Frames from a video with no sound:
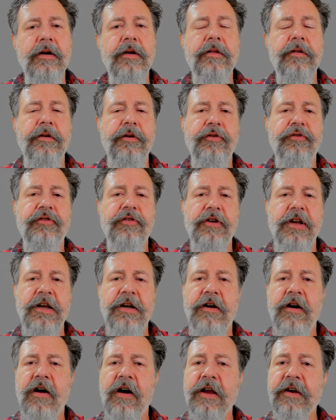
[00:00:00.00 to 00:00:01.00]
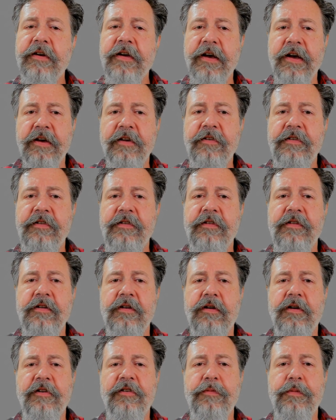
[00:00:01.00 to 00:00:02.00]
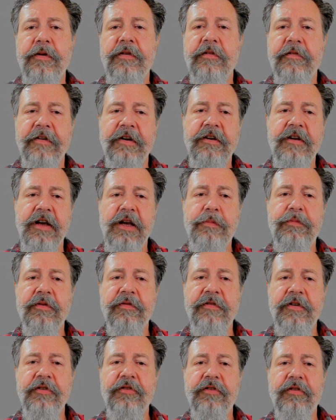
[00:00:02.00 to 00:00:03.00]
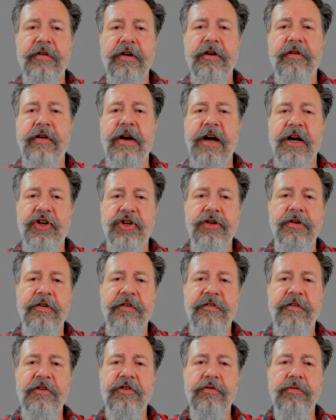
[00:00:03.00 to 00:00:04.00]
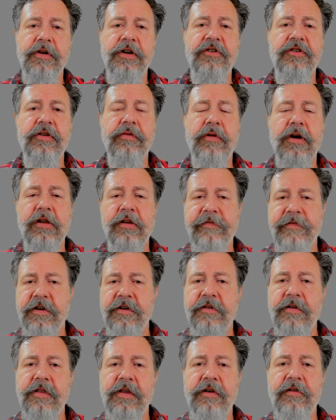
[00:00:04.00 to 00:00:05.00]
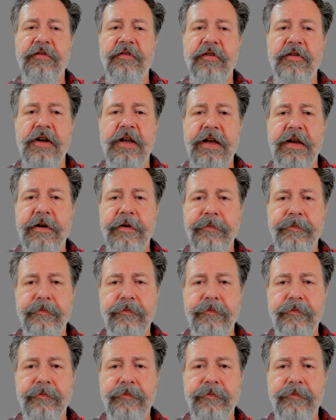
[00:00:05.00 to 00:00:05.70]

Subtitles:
The user need contexts are specific types of user interaction or situation relevant to the user need.